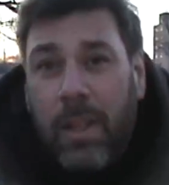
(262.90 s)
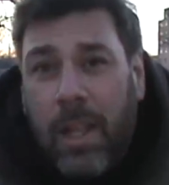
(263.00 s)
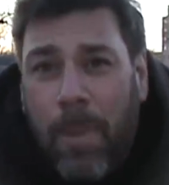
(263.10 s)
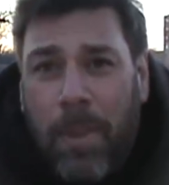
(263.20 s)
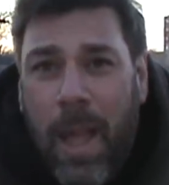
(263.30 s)

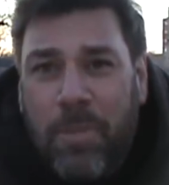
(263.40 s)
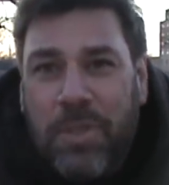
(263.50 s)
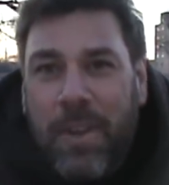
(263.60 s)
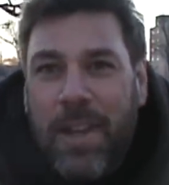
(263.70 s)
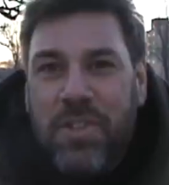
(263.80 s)
Couple
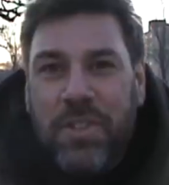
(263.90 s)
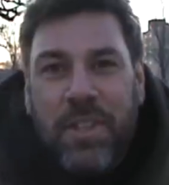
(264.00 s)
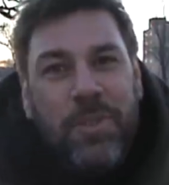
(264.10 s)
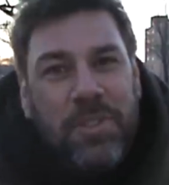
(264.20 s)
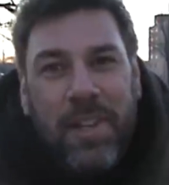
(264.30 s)

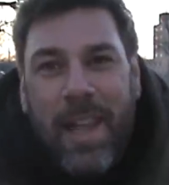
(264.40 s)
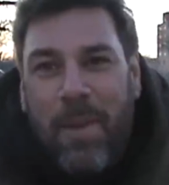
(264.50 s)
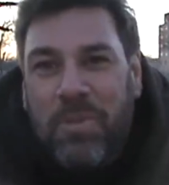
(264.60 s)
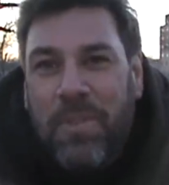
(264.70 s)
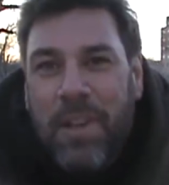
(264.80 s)
observations. Interesting
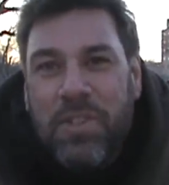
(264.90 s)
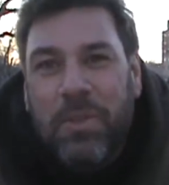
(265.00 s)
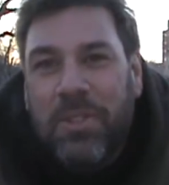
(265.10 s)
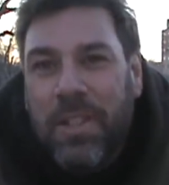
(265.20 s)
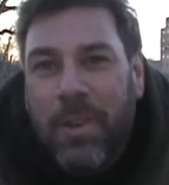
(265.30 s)

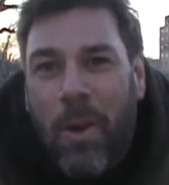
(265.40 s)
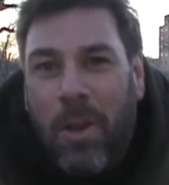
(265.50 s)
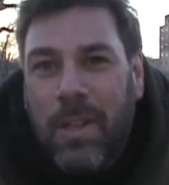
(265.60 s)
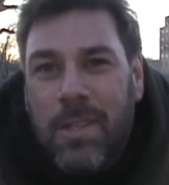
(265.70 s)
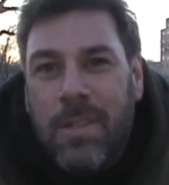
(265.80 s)
observation was in
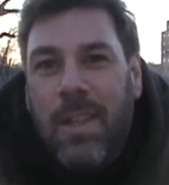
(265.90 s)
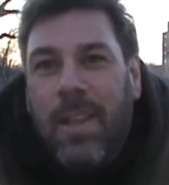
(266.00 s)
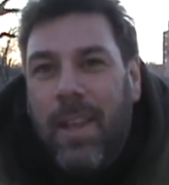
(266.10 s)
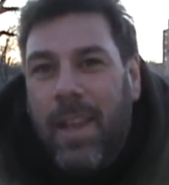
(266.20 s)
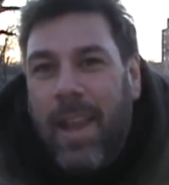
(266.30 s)
Aldi's,
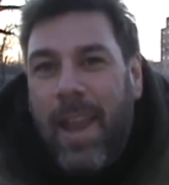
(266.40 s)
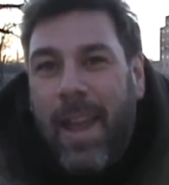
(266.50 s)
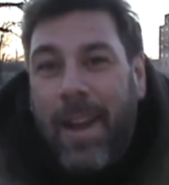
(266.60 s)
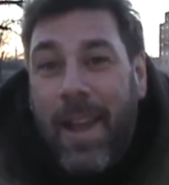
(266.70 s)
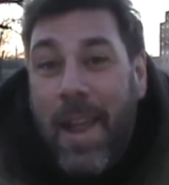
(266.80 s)

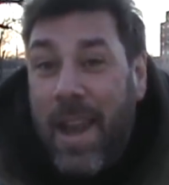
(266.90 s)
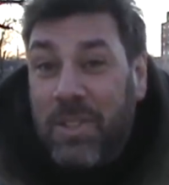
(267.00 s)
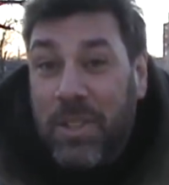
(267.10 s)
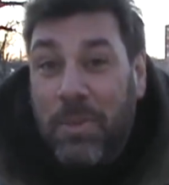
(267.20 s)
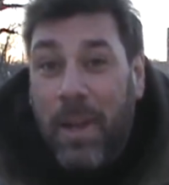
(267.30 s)
and I
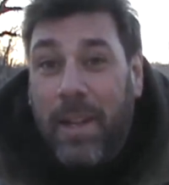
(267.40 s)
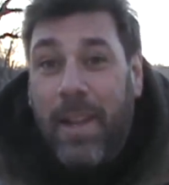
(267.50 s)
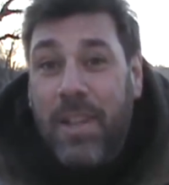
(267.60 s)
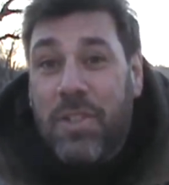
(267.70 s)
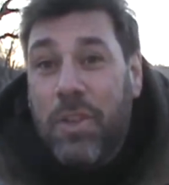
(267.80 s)
actually
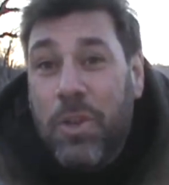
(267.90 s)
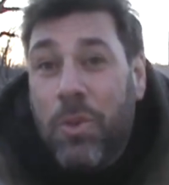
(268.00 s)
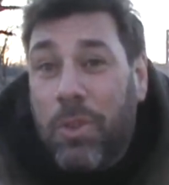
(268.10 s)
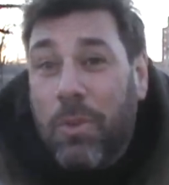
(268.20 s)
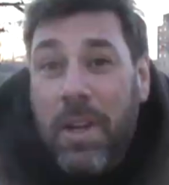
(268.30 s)
recognized and
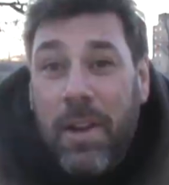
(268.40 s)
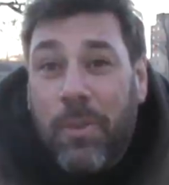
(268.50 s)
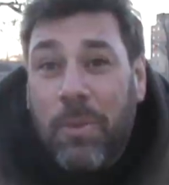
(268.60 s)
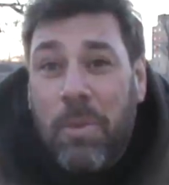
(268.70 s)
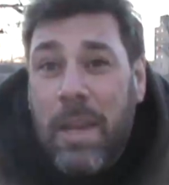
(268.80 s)
knew 3
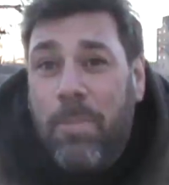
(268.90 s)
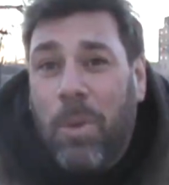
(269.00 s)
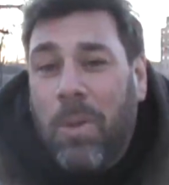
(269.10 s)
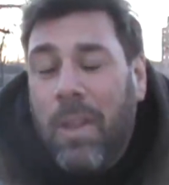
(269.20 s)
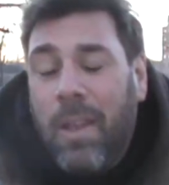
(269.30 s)
different
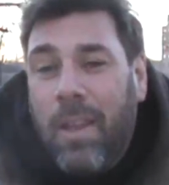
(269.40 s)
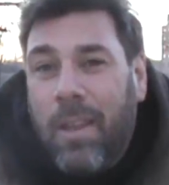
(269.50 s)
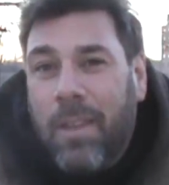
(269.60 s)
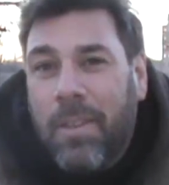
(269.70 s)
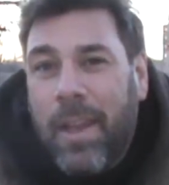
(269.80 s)
people
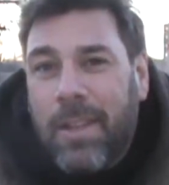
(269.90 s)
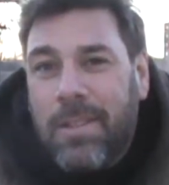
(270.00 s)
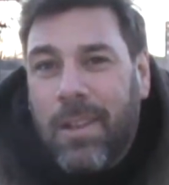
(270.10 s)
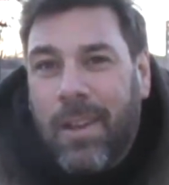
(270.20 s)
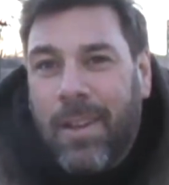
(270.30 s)

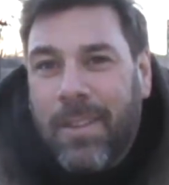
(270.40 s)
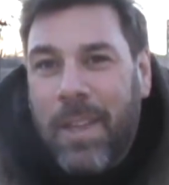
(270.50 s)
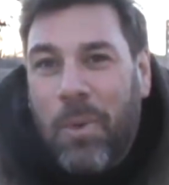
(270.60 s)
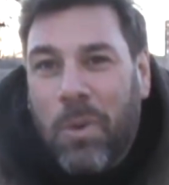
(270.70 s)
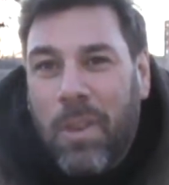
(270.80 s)

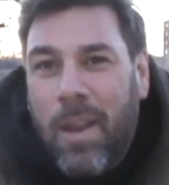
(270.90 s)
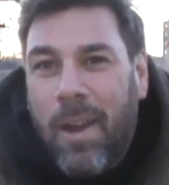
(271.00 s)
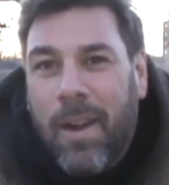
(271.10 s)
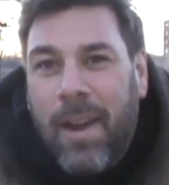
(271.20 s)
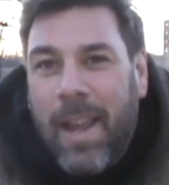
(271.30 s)
that were
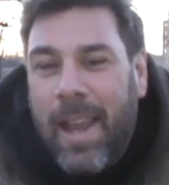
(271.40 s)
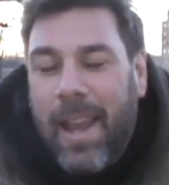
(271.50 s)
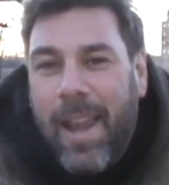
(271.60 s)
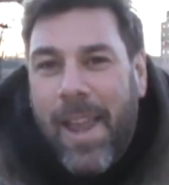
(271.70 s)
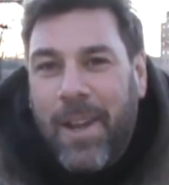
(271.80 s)
there,
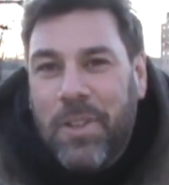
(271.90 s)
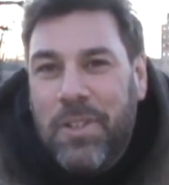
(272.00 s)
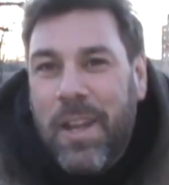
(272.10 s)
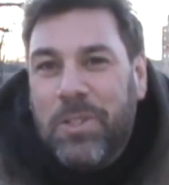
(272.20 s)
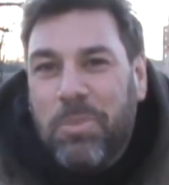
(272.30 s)

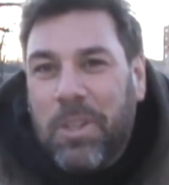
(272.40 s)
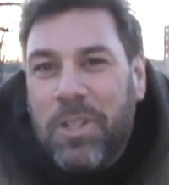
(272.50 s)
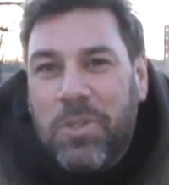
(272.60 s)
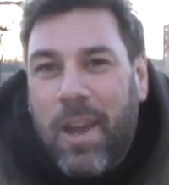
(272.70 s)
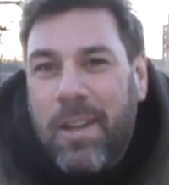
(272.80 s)
and
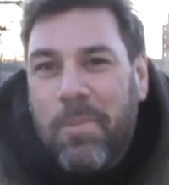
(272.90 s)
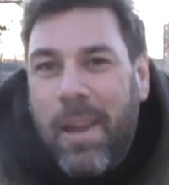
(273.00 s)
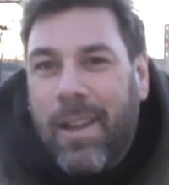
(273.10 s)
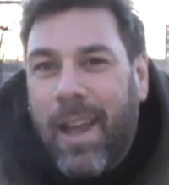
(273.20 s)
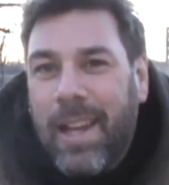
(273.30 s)
desperately tried to
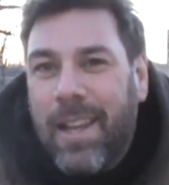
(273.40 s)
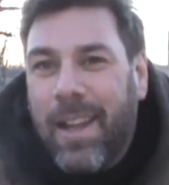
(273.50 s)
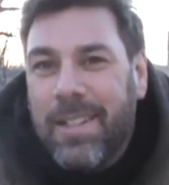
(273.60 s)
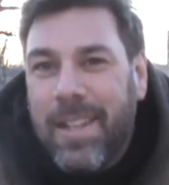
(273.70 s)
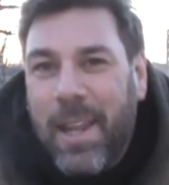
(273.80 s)
make eye
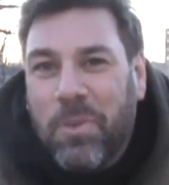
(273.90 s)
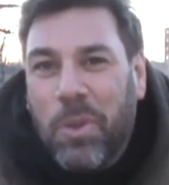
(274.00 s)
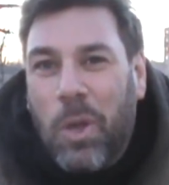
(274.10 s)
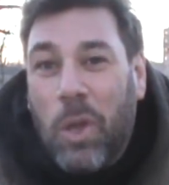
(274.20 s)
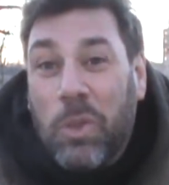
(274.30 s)
contact
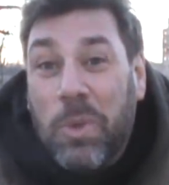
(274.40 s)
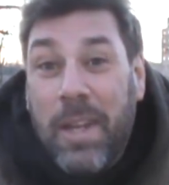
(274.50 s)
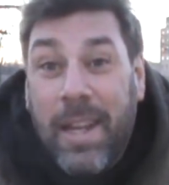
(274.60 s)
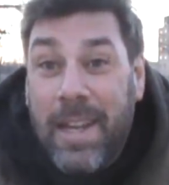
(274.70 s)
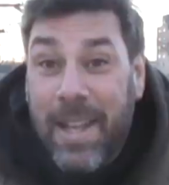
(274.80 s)
with all
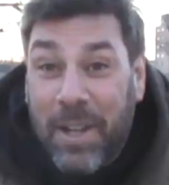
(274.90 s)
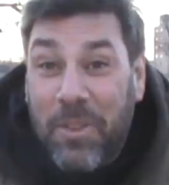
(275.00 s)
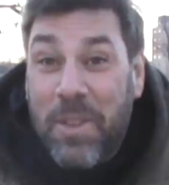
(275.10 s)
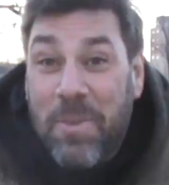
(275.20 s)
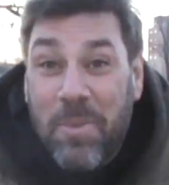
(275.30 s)
3, and none
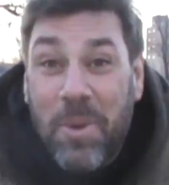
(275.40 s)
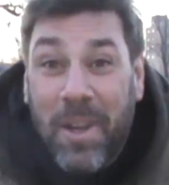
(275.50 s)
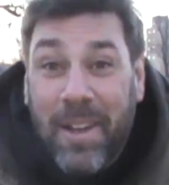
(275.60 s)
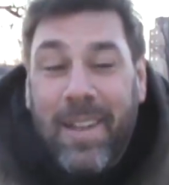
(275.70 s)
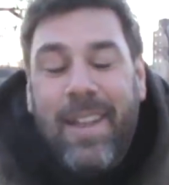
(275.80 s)
of them
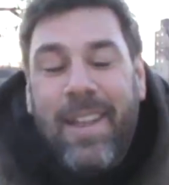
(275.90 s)
would.